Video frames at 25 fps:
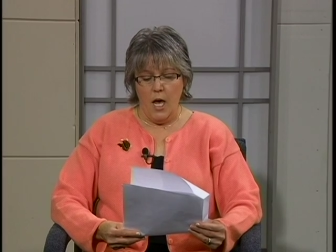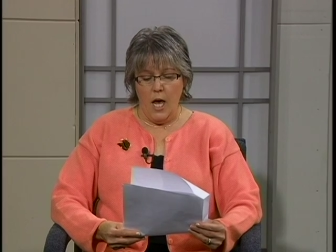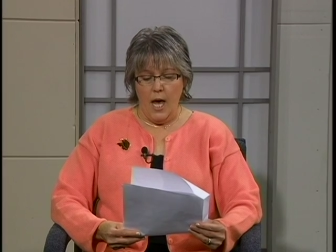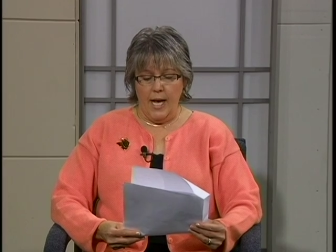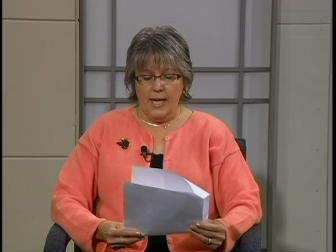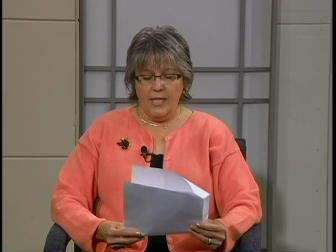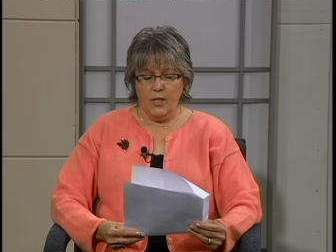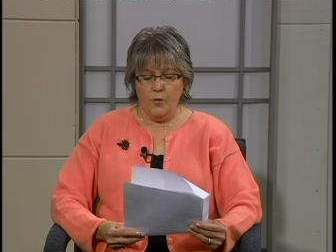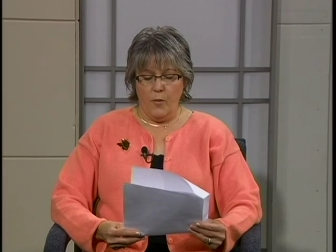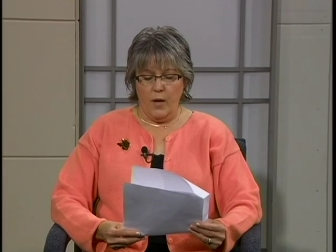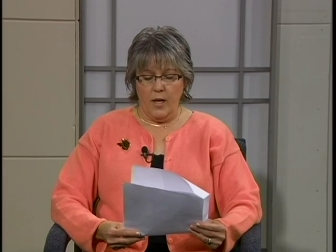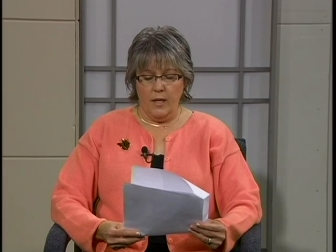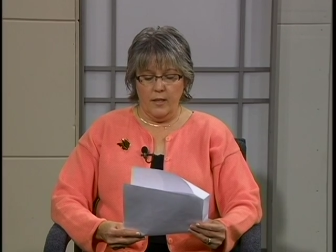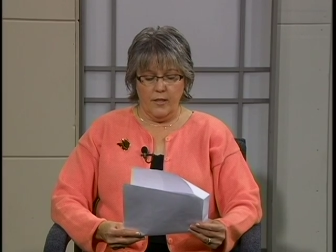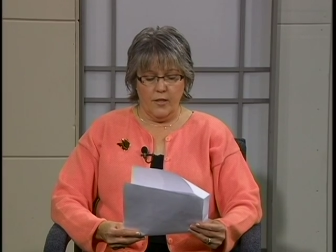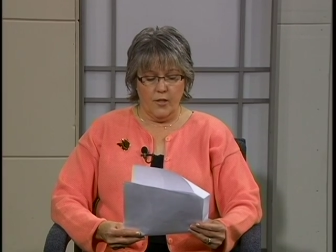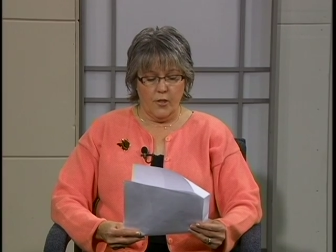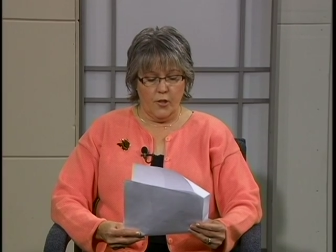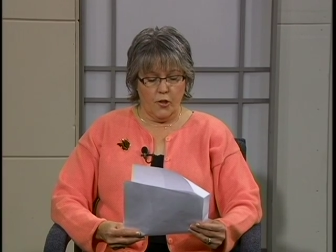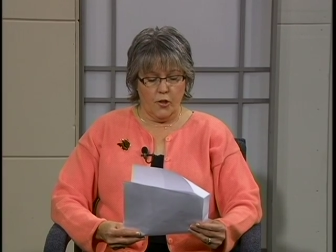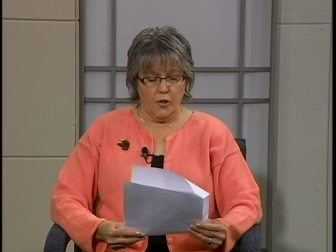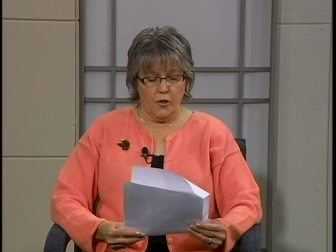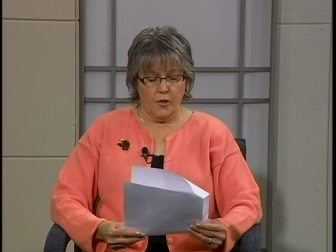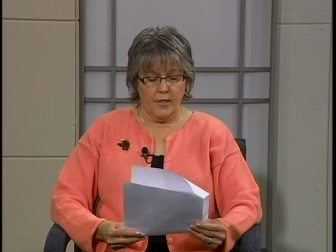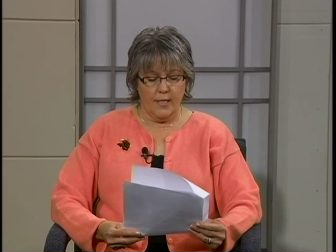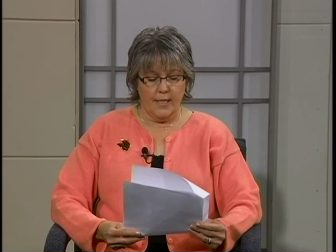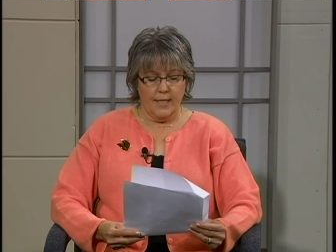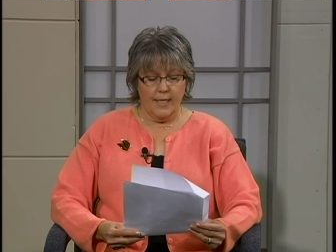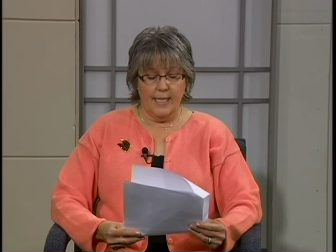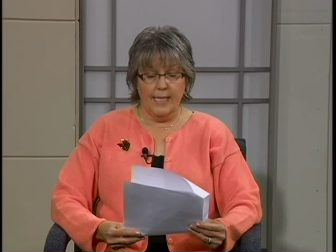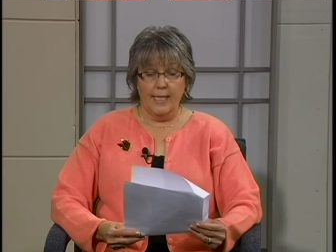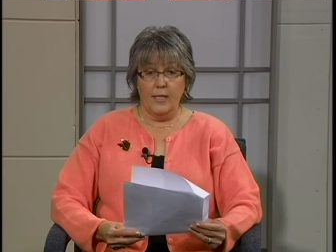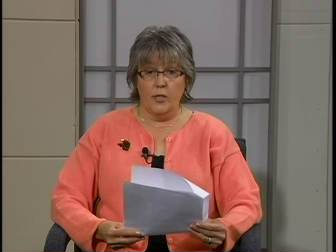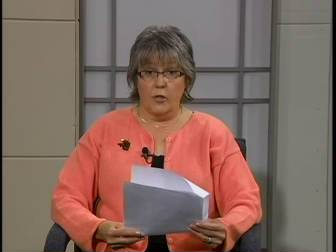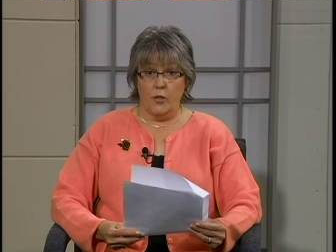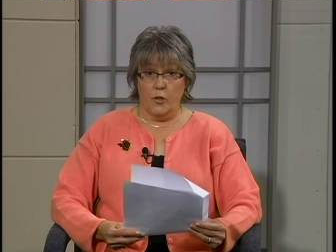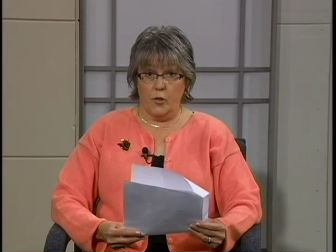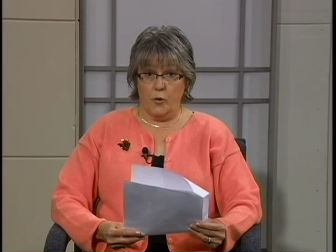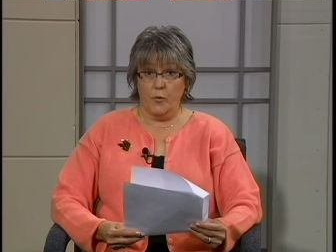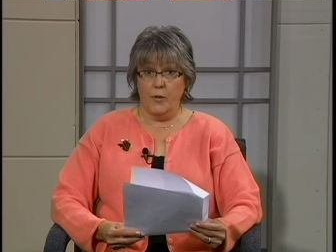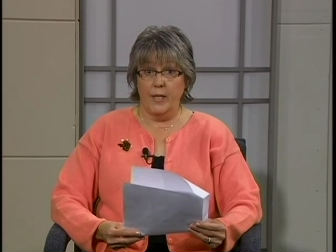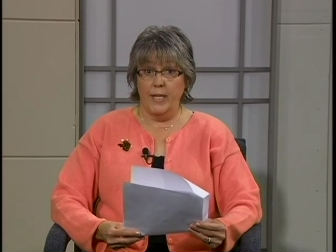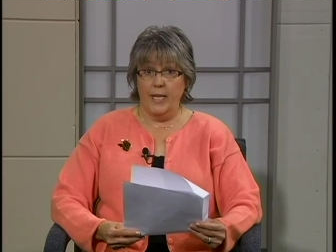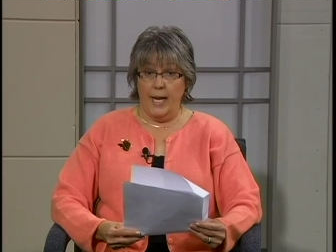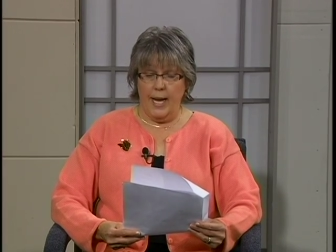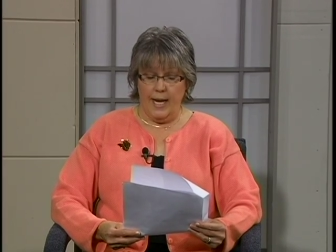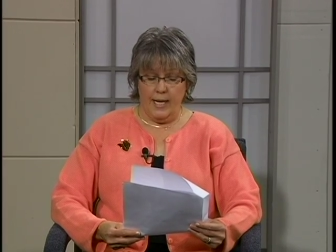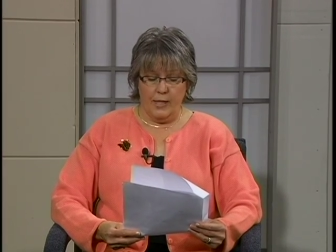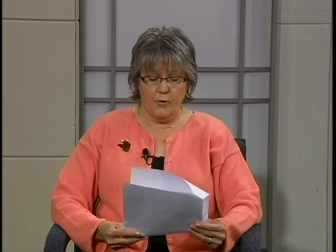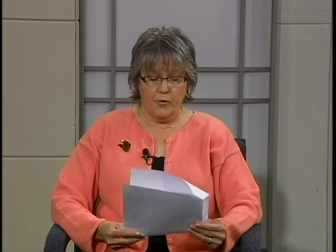as well as the Church Street
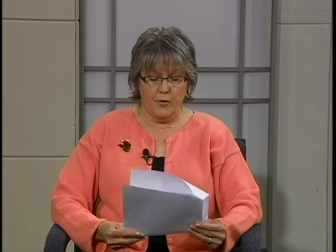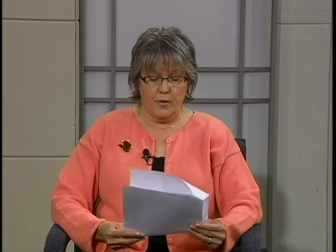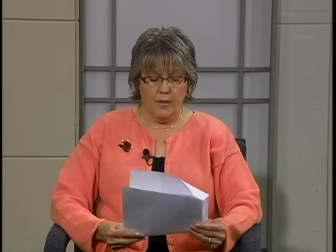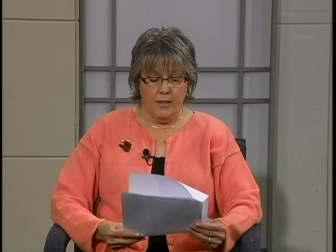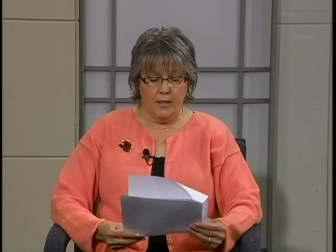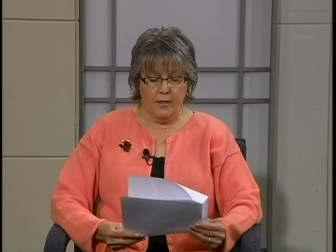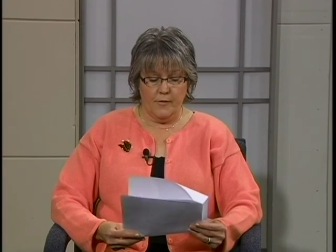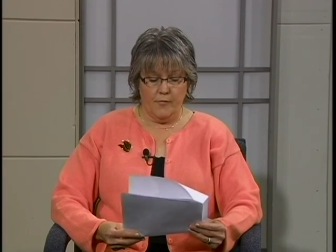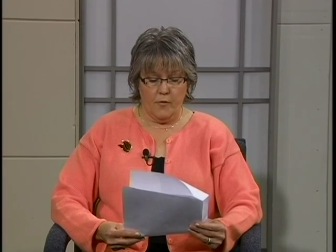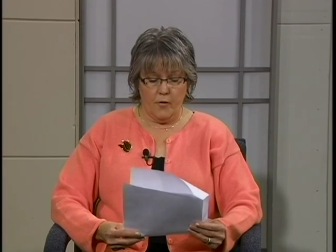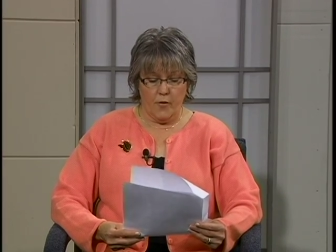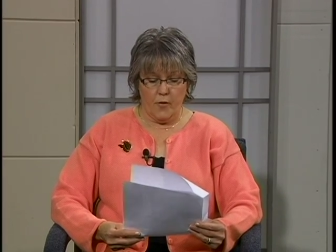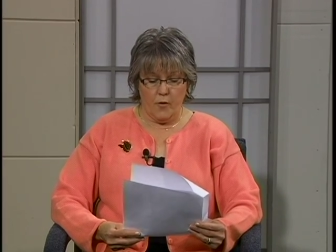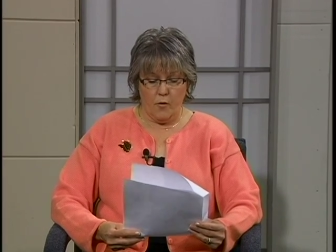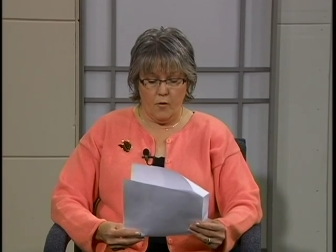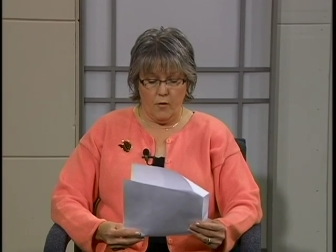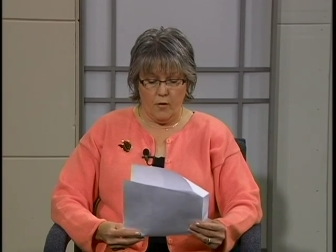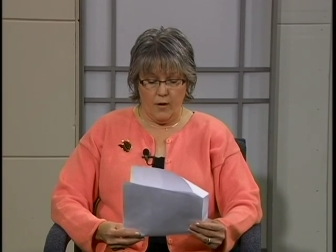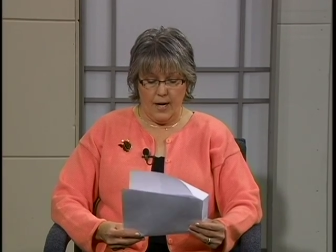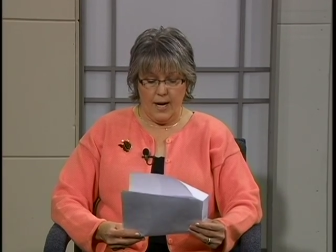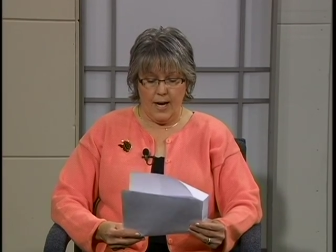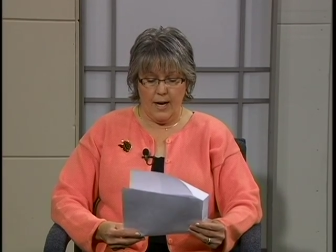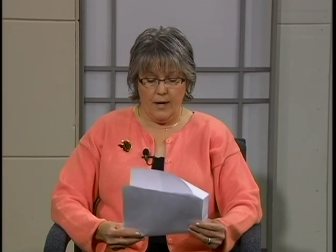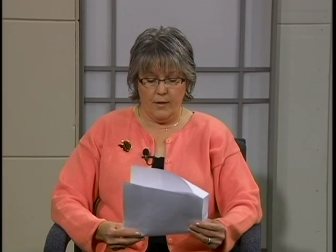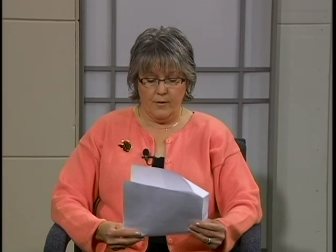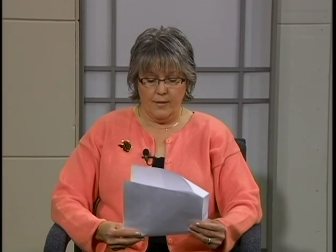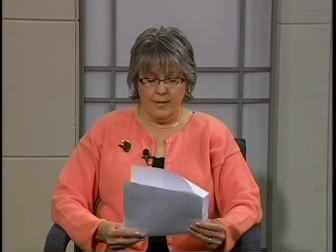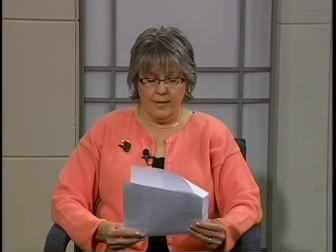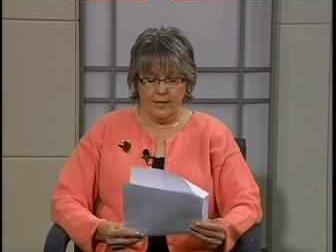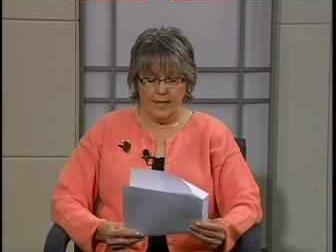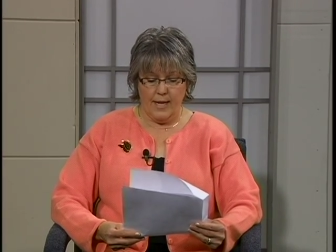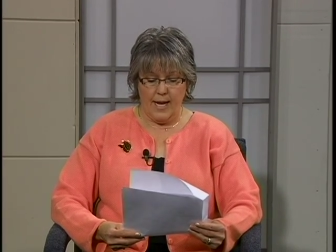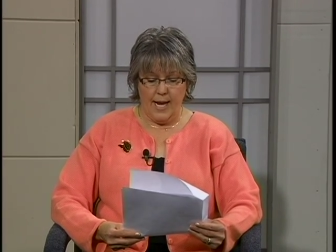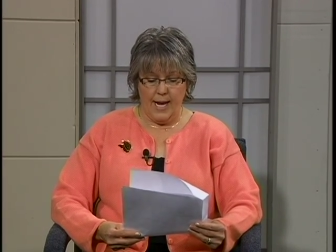entrance for the courthouse.